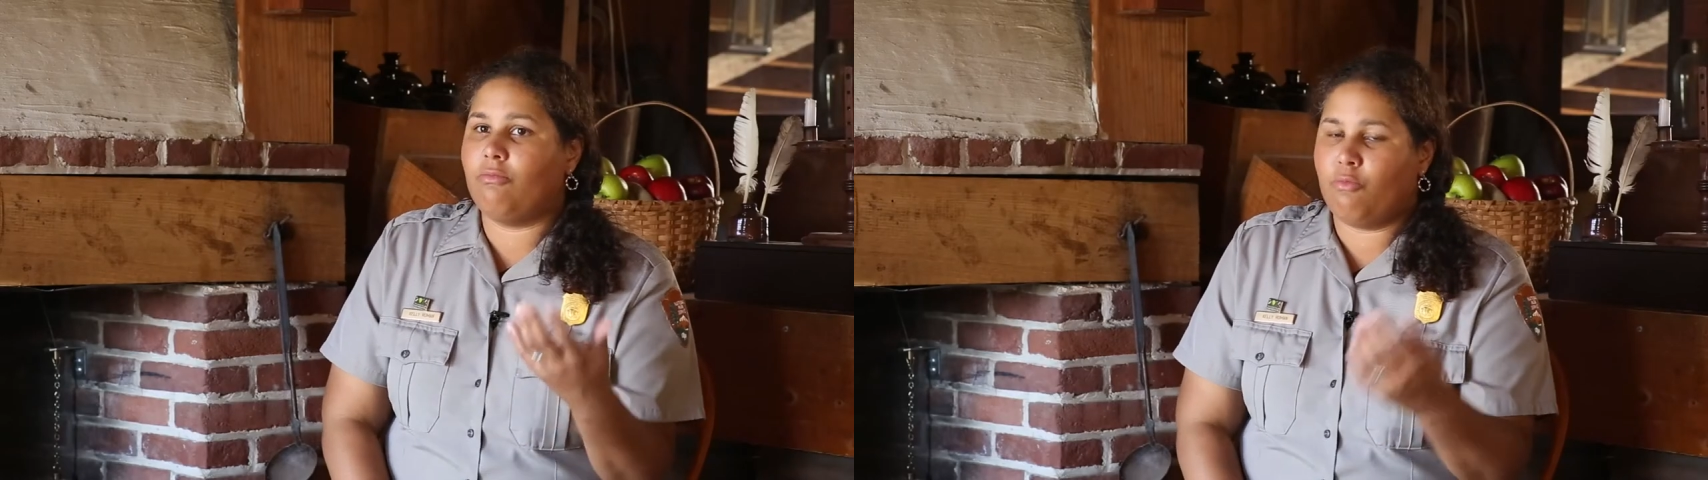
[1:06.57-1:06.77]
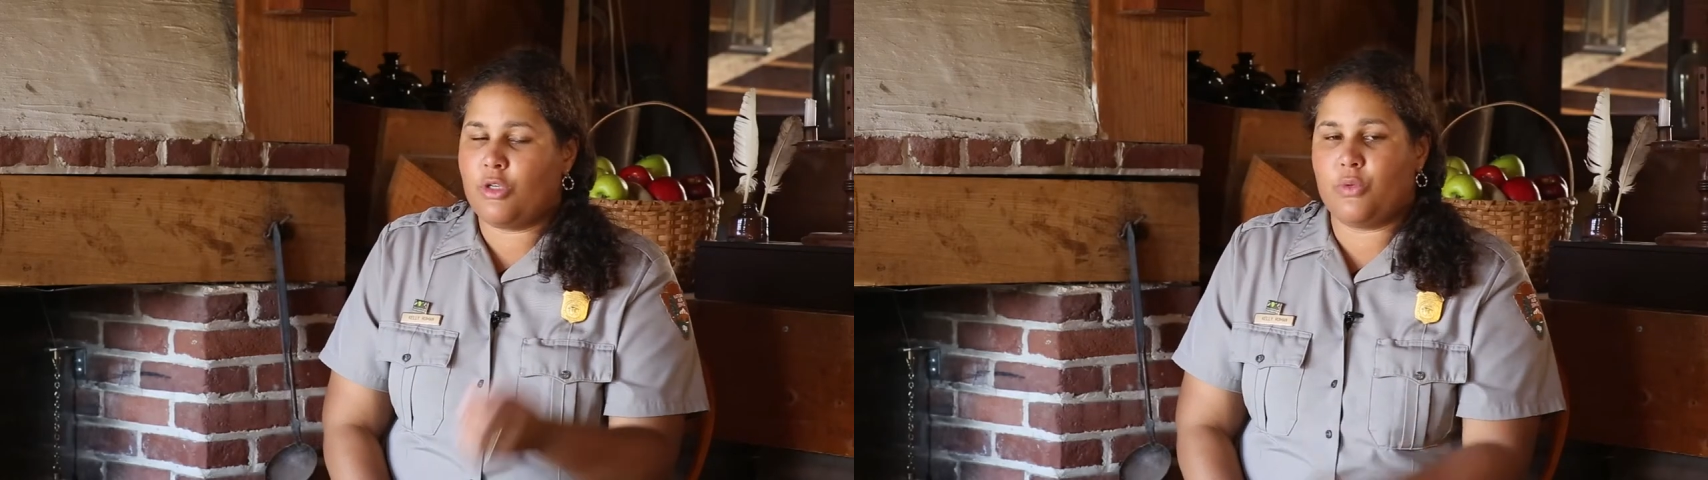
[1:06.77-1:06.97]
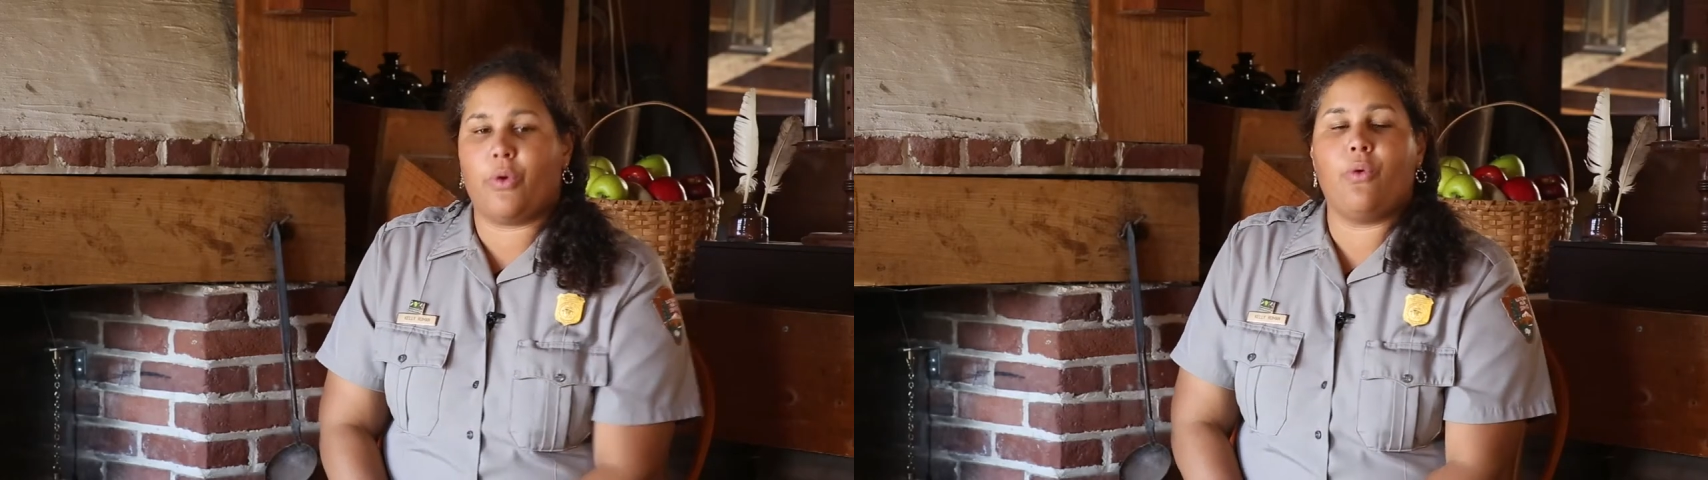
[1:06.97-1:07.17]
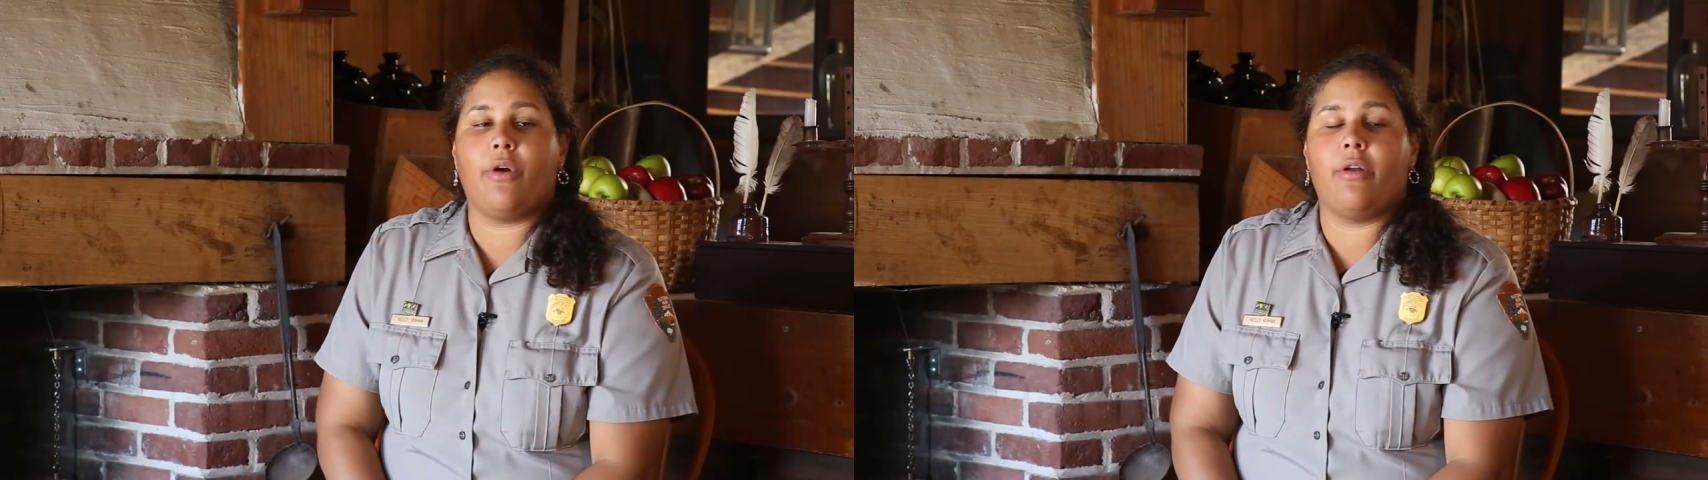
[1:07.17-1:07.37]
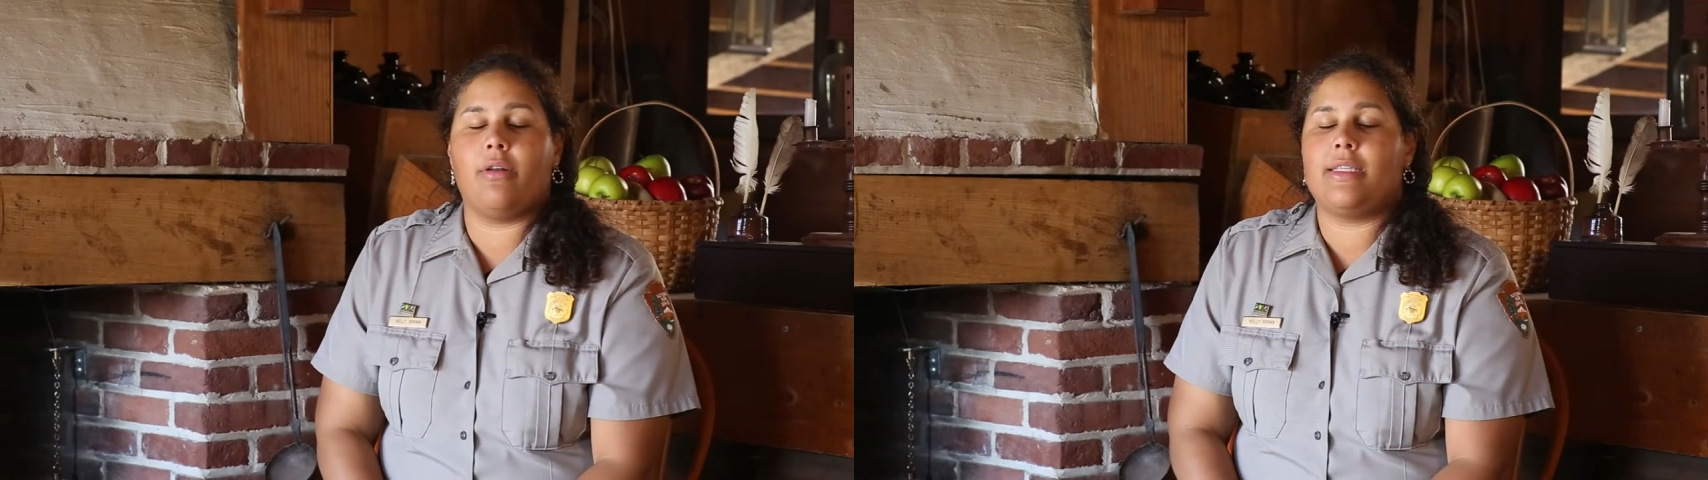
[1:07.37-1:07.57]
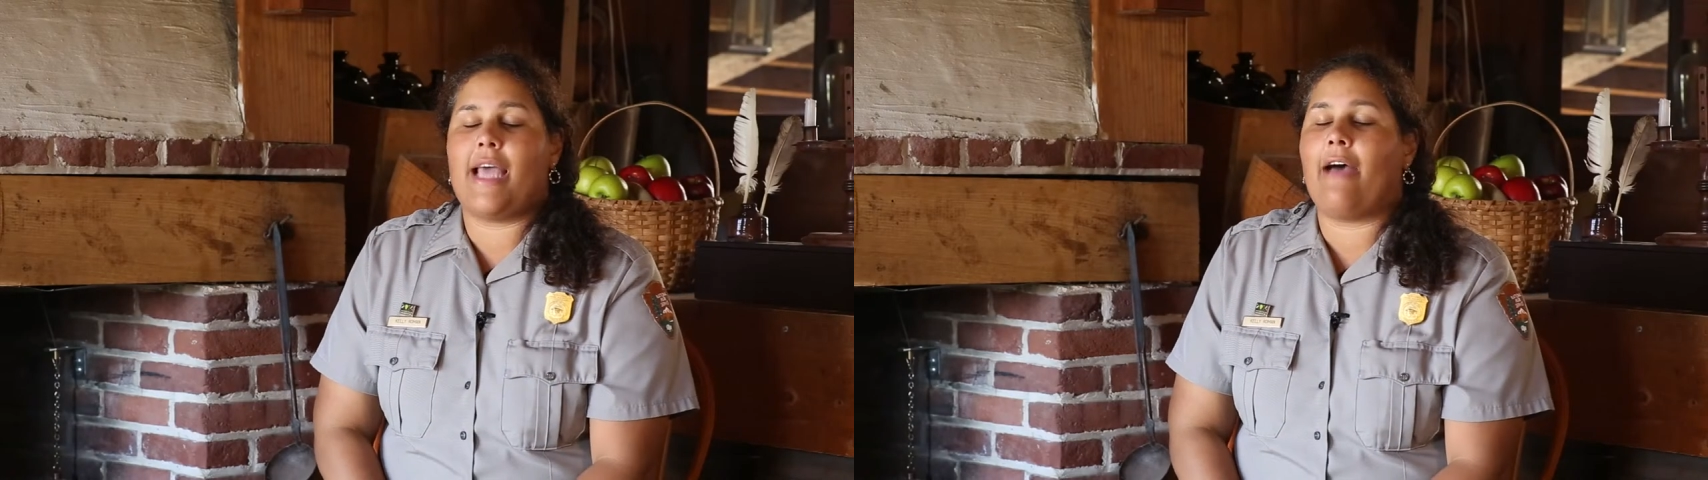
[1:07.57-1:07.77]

was recorded as